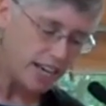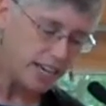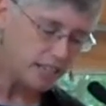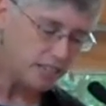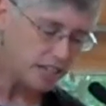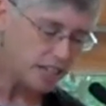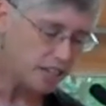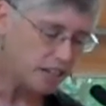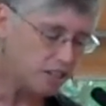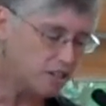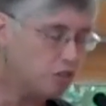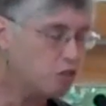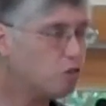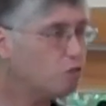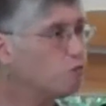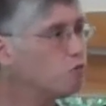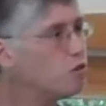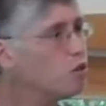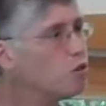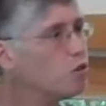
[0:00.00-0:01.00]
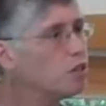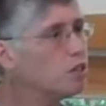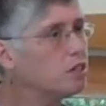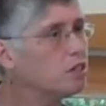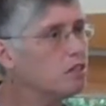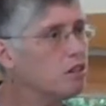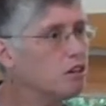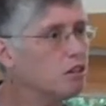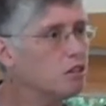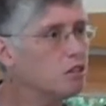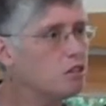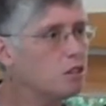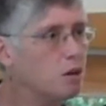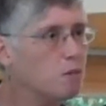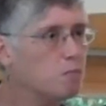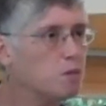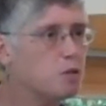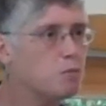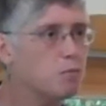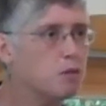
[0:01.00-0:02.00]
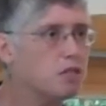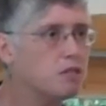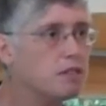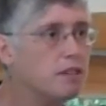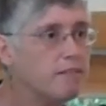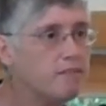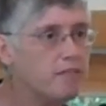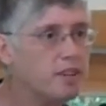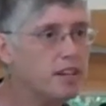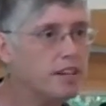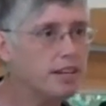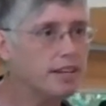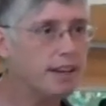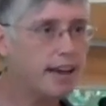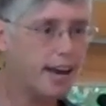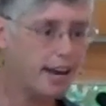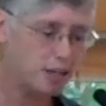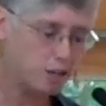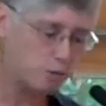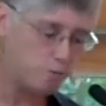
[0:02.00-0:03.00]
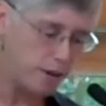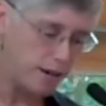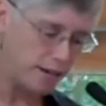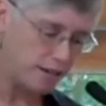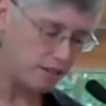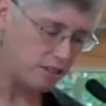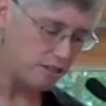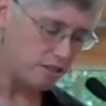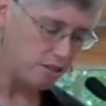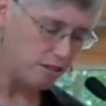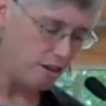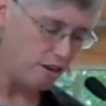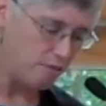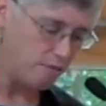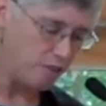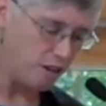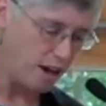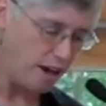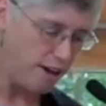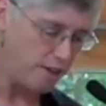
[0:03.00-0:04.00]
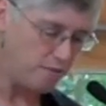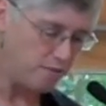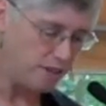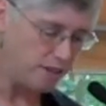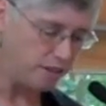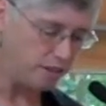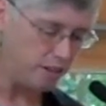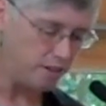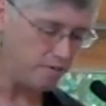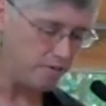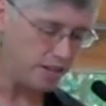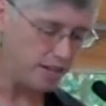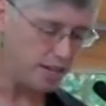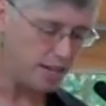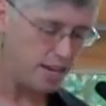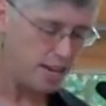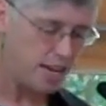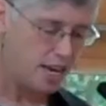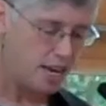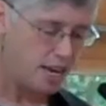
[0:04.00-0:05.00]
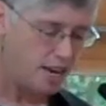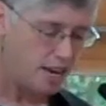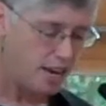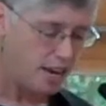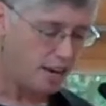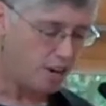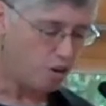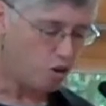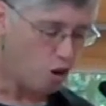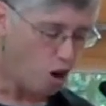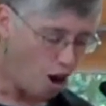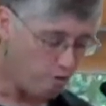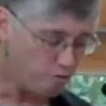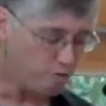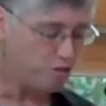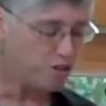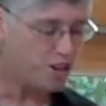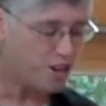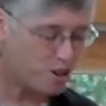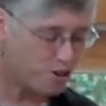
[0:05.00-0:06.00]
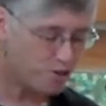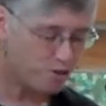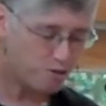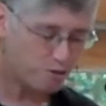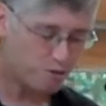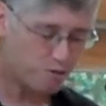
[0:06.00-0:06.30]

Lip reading: asking us to focus on some specific aspects of life and living, and offering,